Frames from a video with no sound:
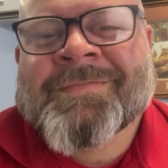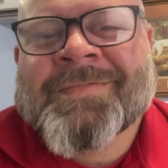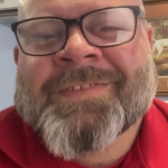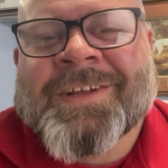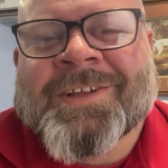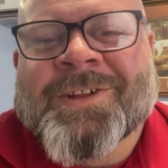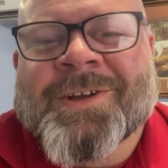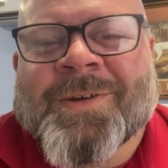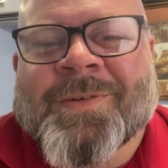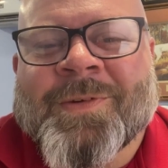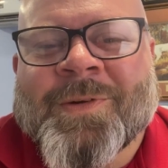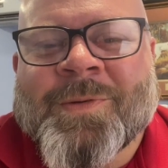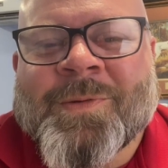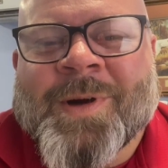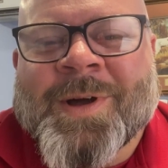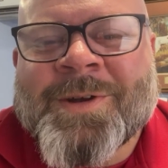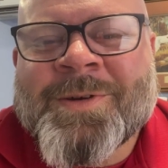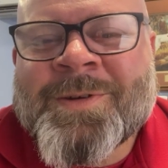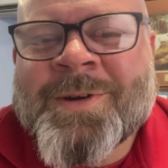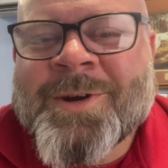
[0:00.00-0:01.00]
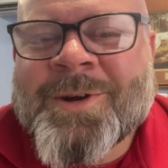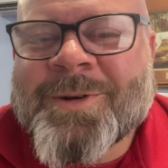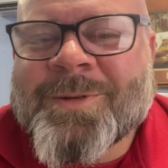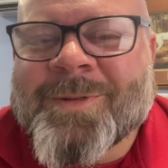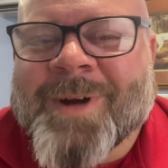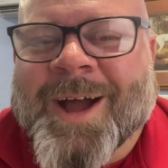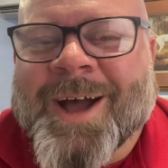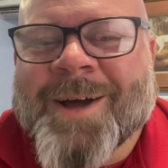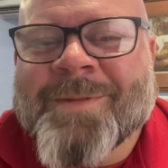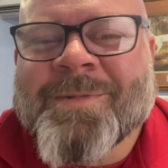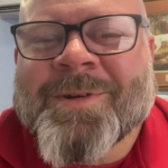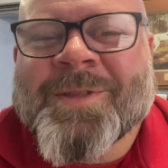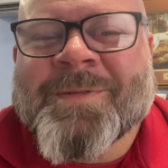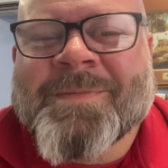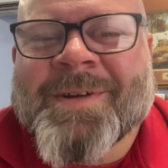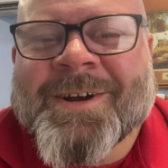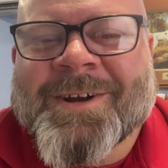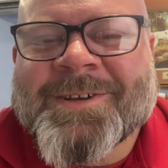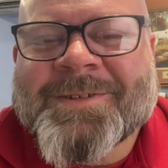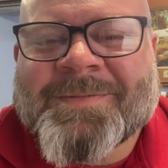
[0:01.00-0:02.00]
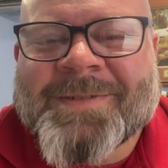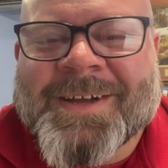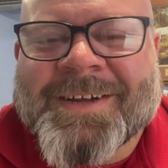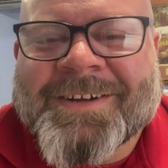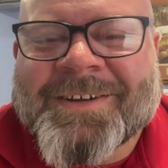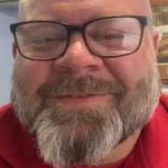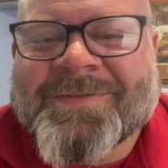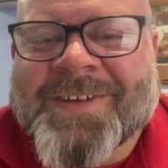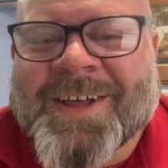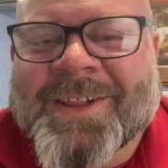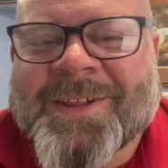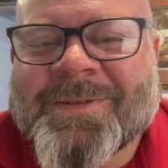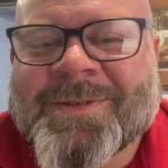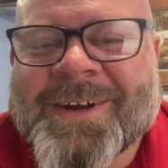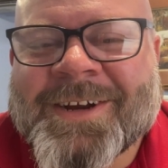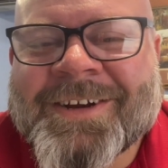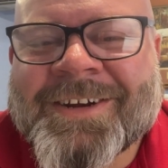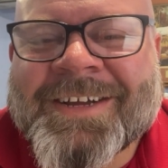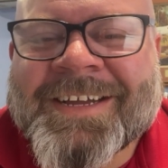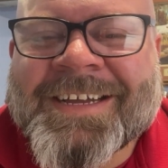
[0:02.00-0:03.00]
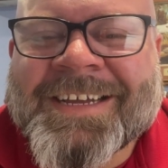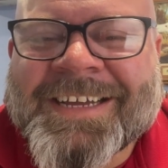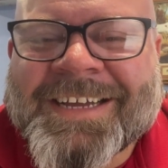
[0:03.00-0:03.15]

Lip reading: Hello, everyone. Rob with Amerispec of Delaware,